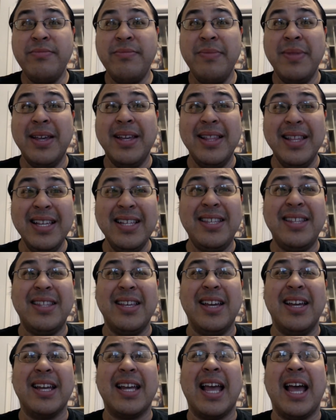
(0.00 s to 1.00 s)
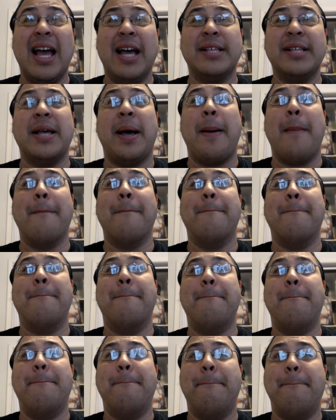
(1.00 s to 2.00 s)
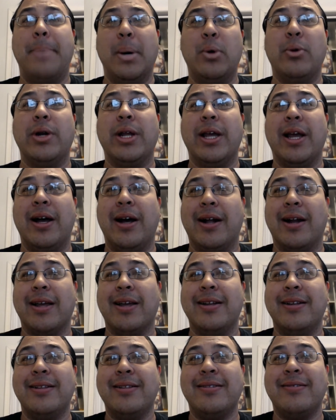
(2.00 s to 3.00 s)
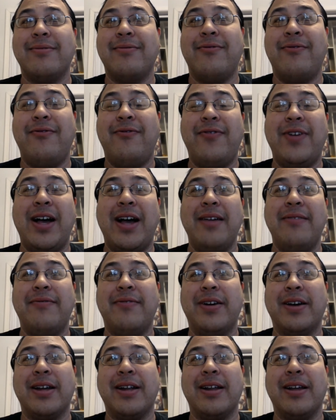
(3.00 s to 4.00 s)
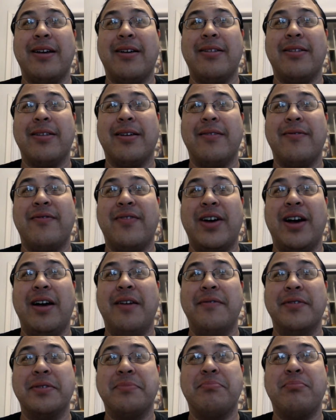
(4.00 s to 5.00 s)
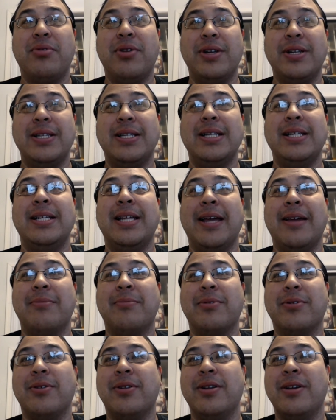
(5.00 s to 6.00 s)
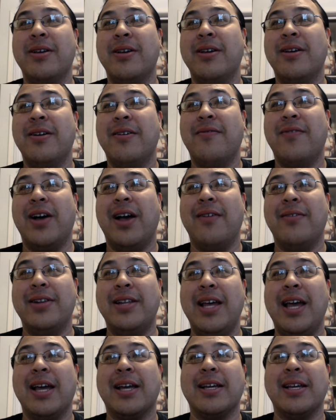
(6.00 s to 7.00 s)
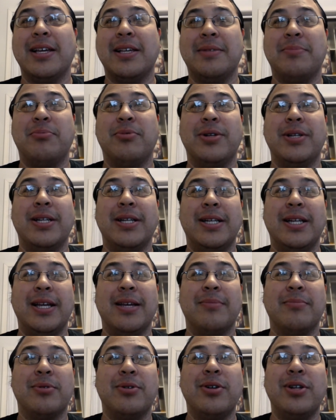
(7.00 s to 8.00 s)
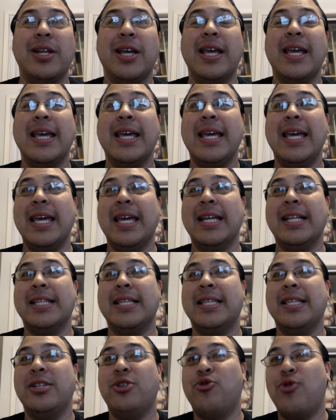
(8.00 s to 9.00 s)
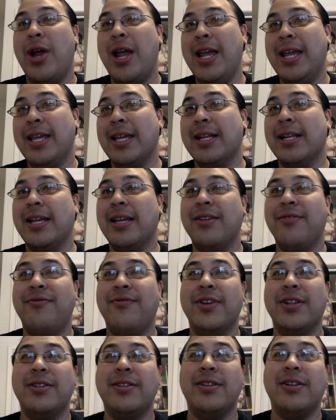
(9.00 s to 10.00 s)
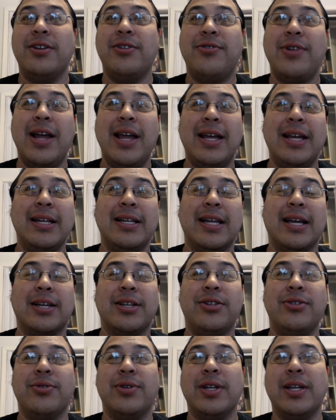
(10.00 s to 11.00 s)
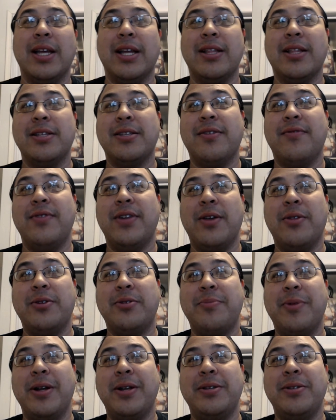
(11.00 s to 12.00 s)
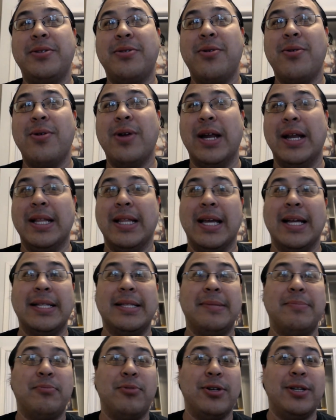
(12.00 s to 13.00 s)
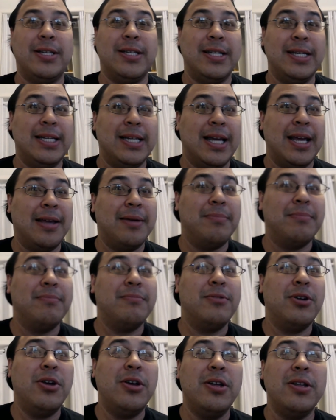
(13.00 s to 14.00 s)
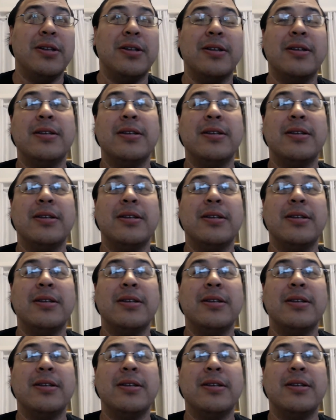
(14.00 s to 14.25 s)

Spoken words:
This thing has a booty on it. 5 fucking health on 5 is pretty damn good. 5 attack is pretty damn good. It's a dragon. It fits in a dragon deck. So you can get this off Nether Spider Historian. That's pretty damn good.